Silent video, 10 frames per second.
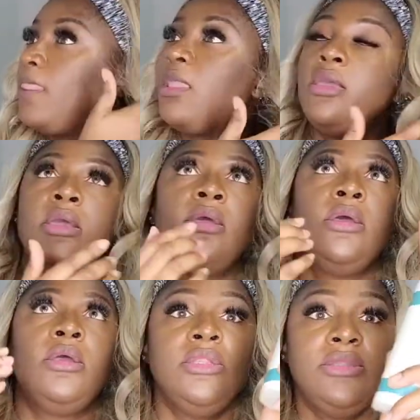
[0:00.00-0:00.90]
And then
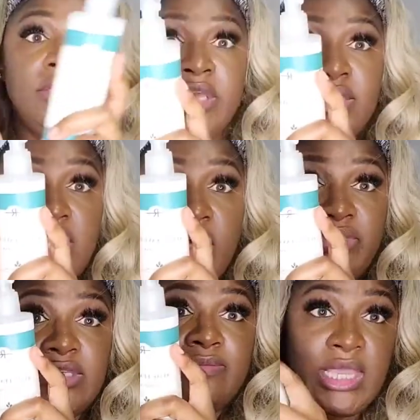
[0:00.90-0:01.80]
once you get home,
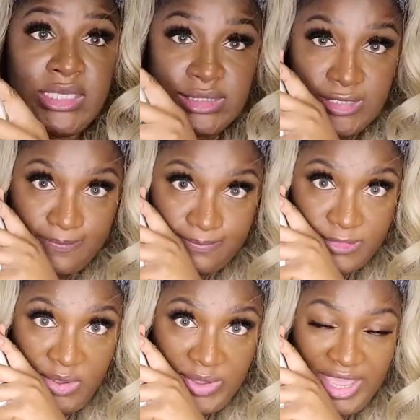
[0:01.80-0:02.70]
you got to take the
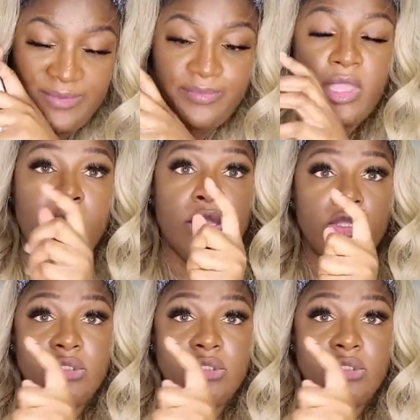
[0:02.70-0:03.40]
wig off.